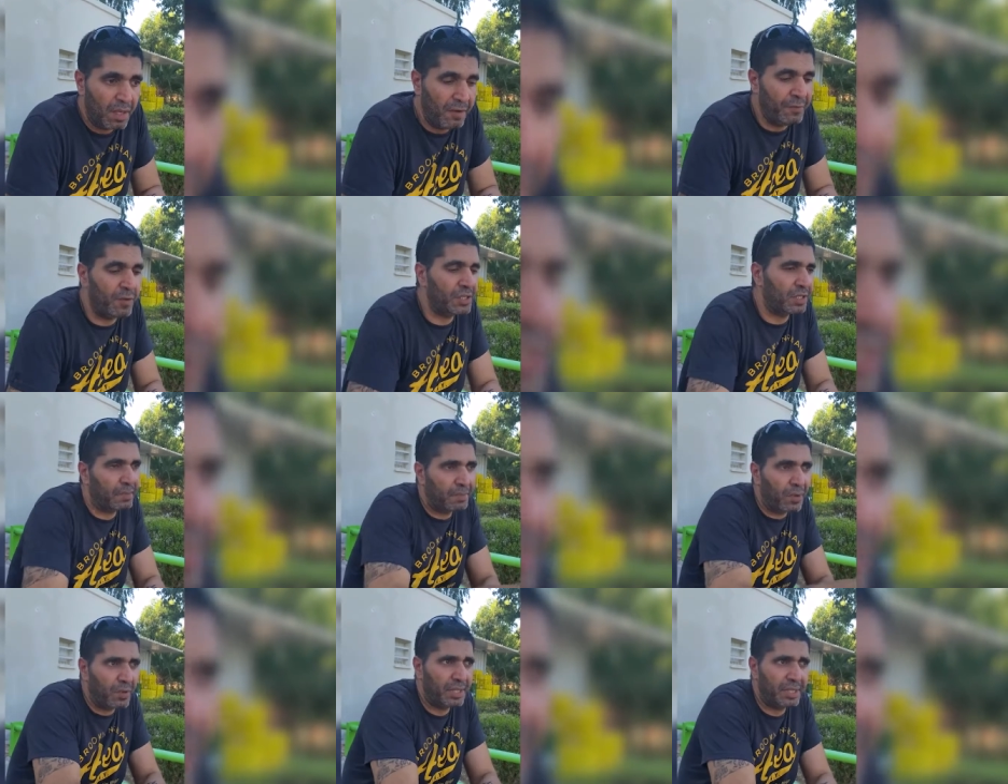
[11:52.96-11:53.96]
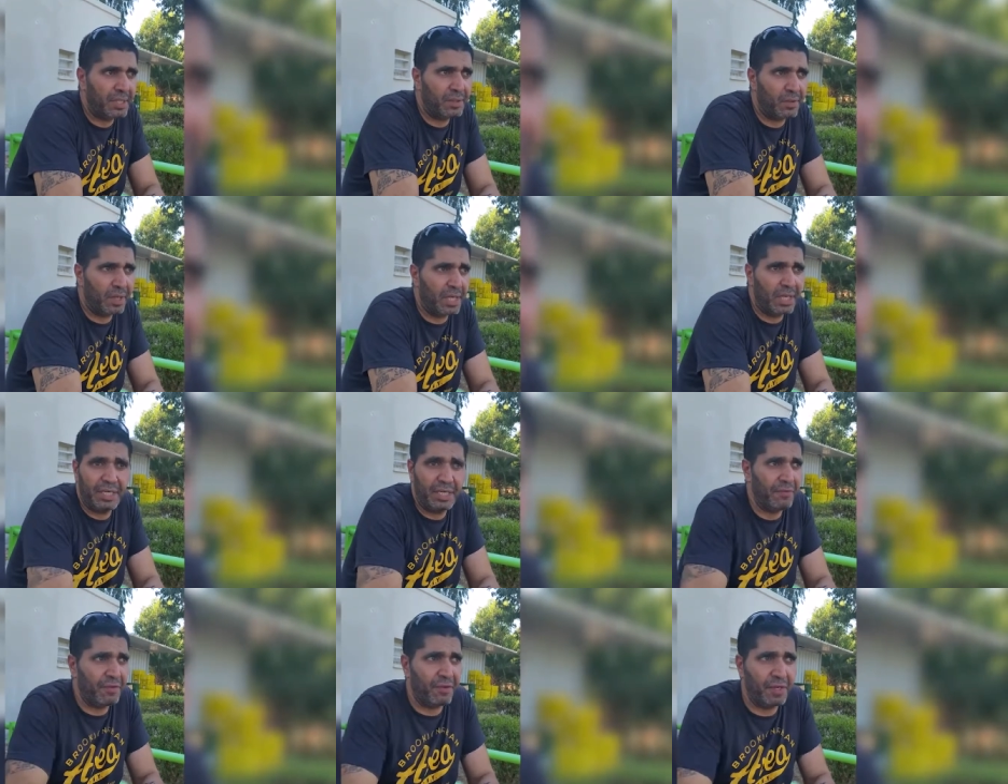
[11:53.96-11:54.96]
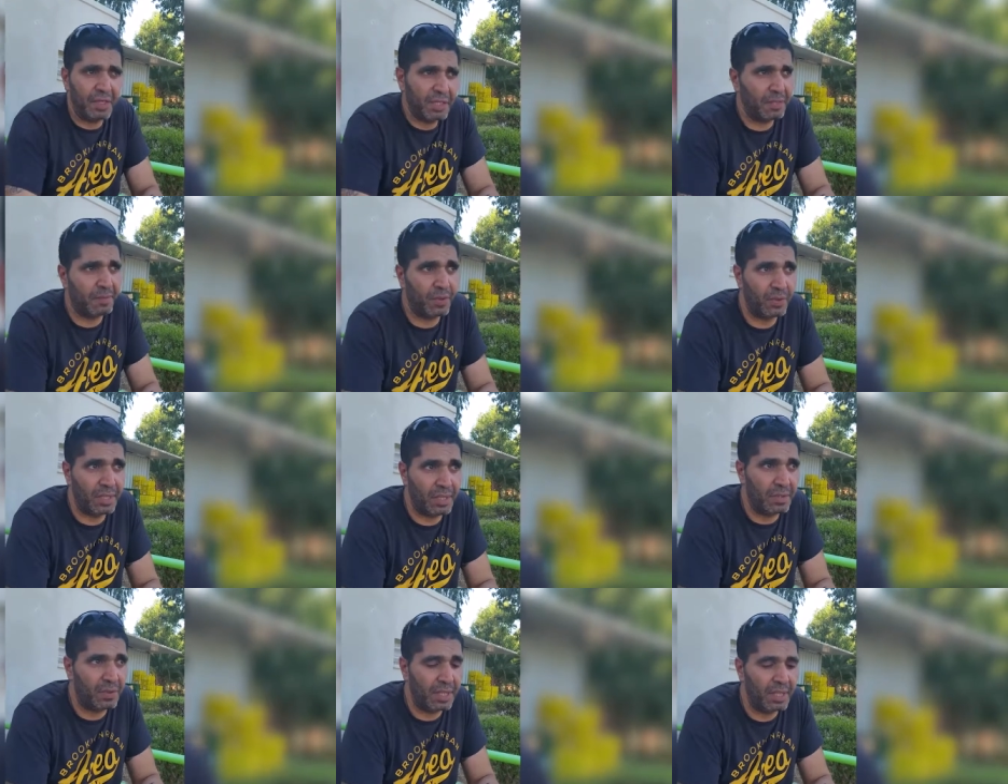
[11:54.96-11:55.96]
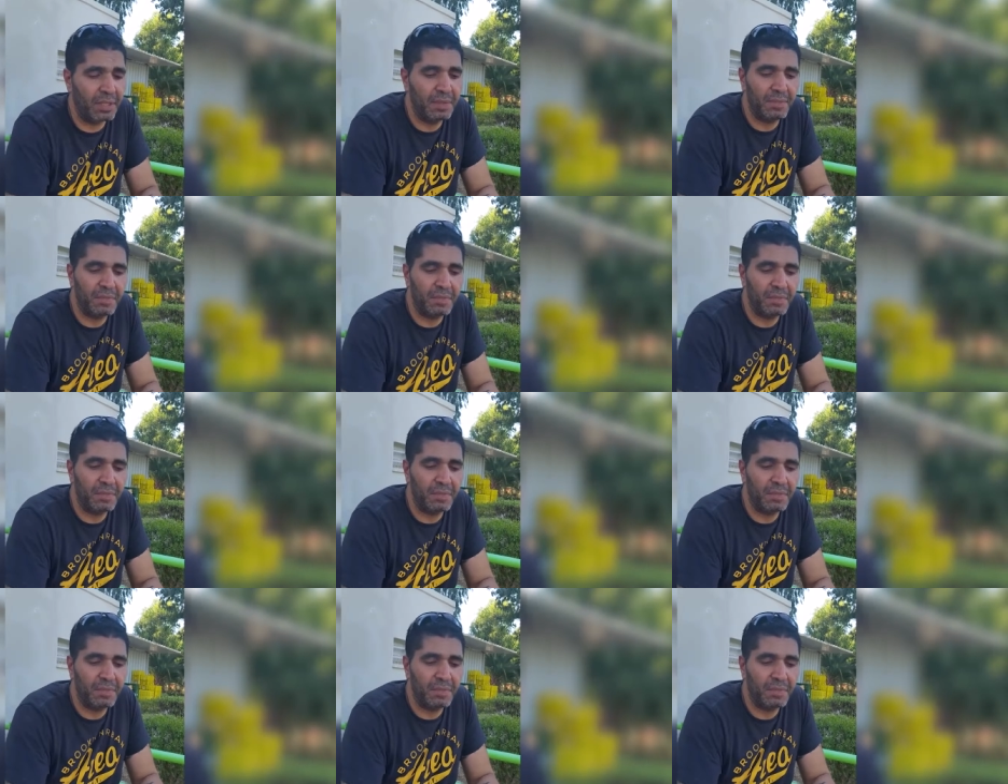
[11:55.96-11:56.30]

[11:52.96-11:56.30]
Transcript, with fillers: If you support Israel and if you not support Israel,